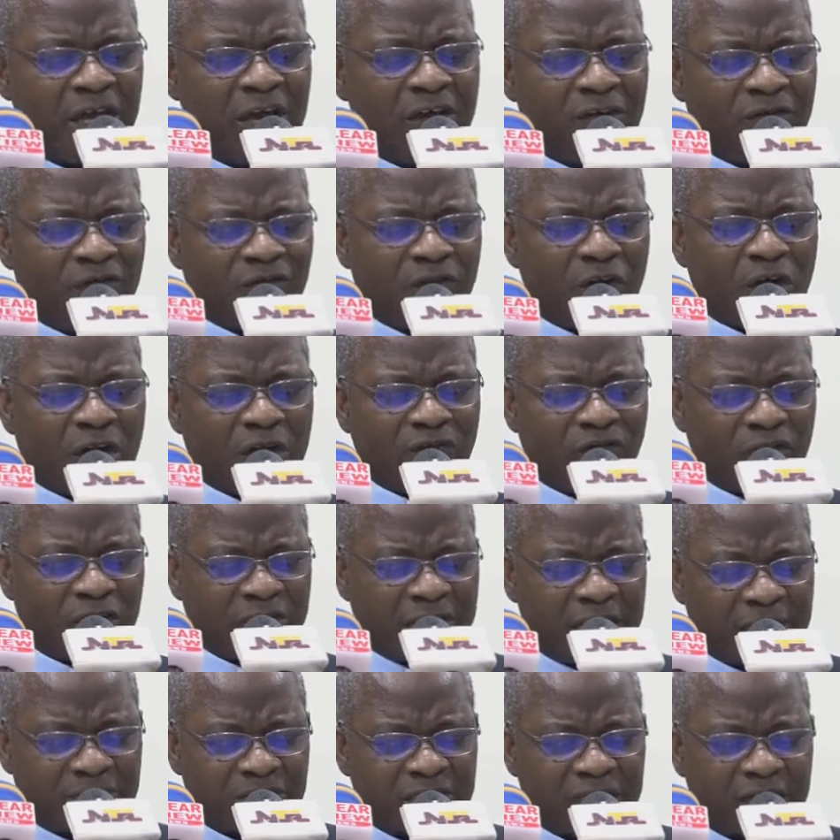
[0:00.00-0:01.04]
for
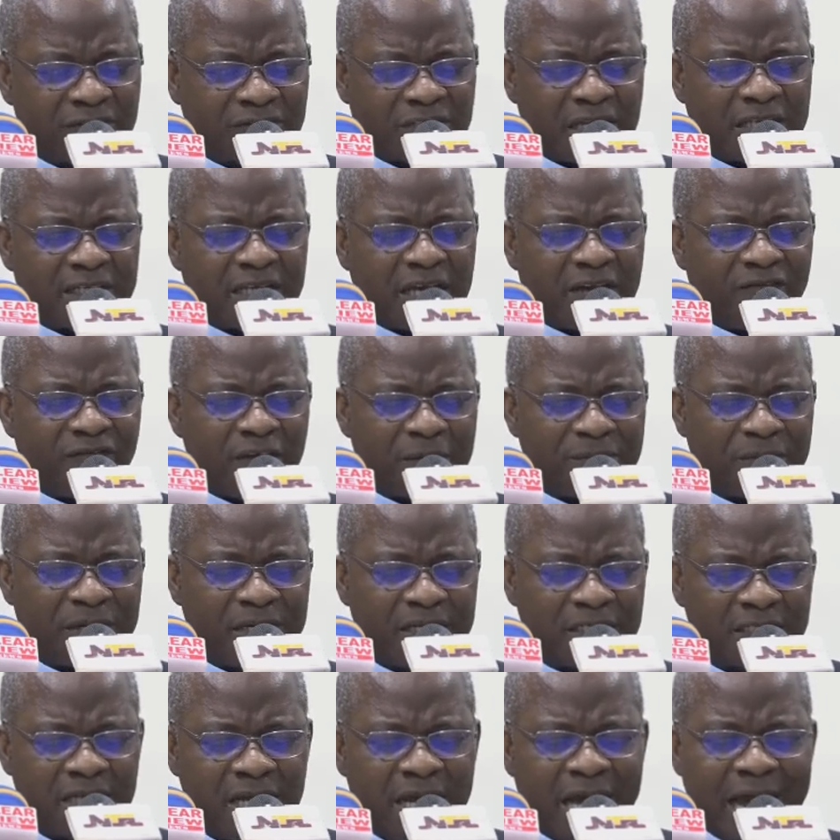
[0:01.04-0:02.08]
themselves and their
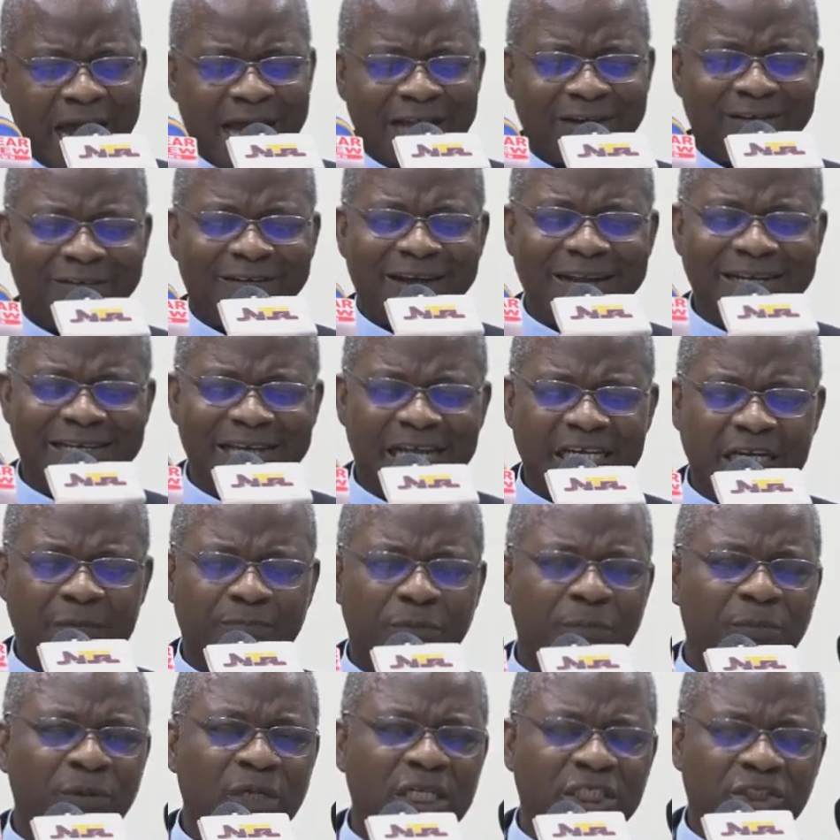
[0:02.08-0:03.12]
families and render the
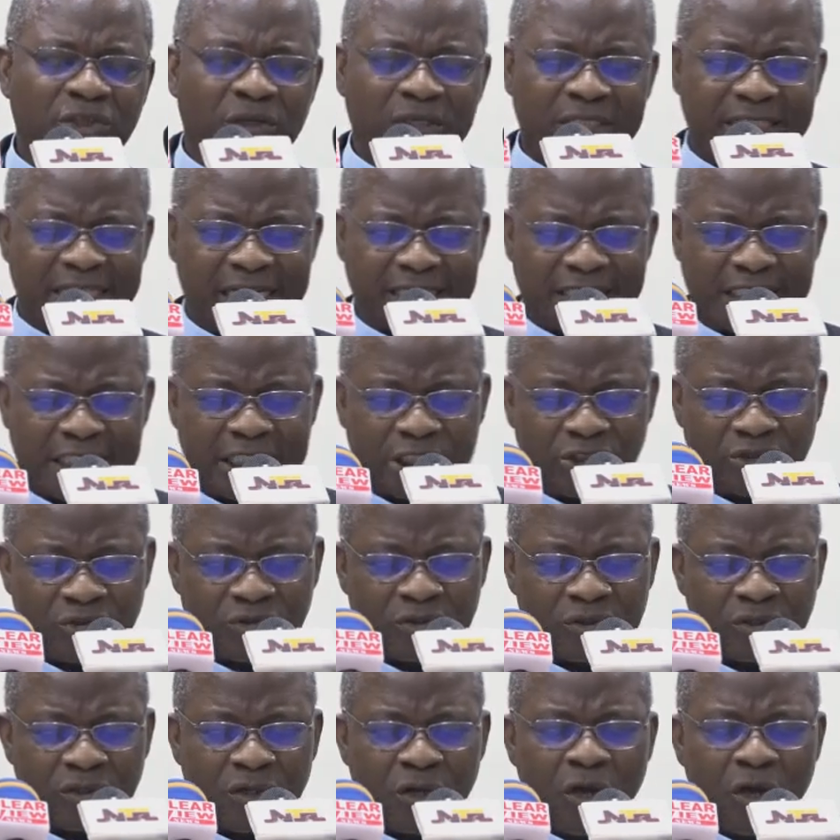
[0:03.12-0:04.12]
population destitute.